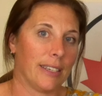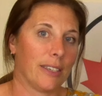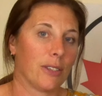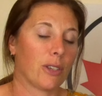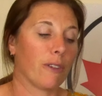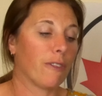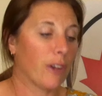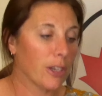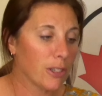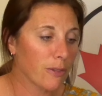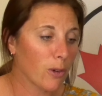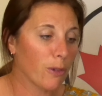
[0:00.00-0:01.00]
So
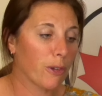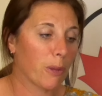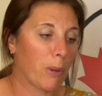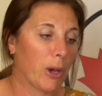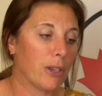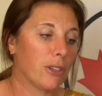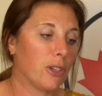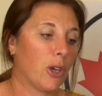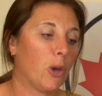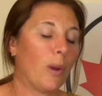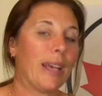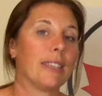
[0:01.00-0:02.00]
first of all for the person
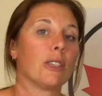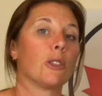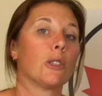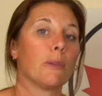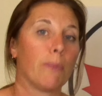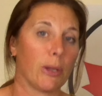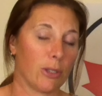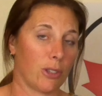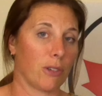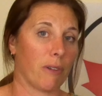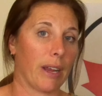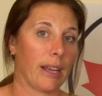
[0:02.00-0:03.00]
who is
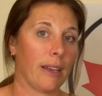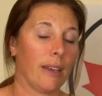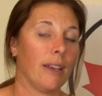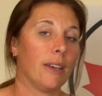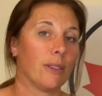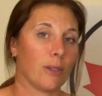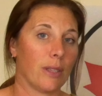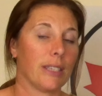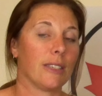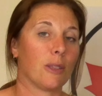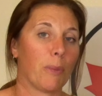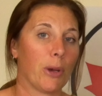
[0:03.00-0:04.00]
sponsoring, so
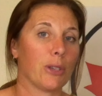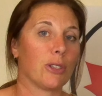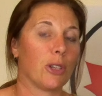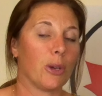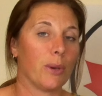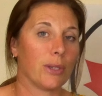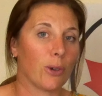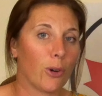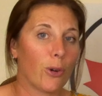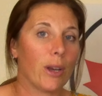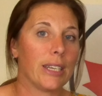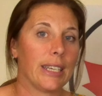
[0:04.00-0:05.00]
this is the person who is
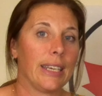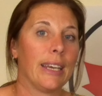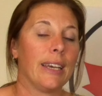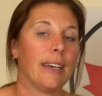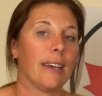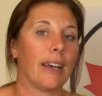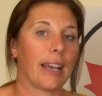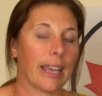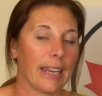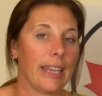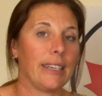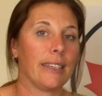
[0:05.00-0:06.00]
already a
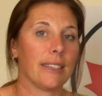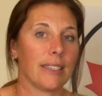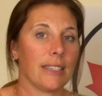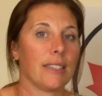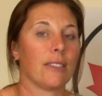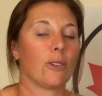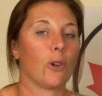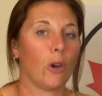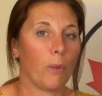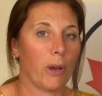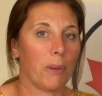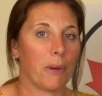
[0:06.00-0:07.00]
Canadian citizen
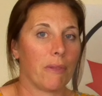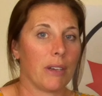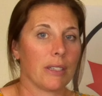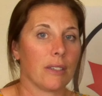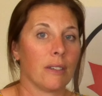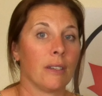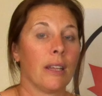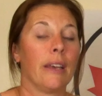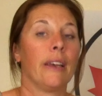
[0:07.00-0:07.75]
or permanent resident,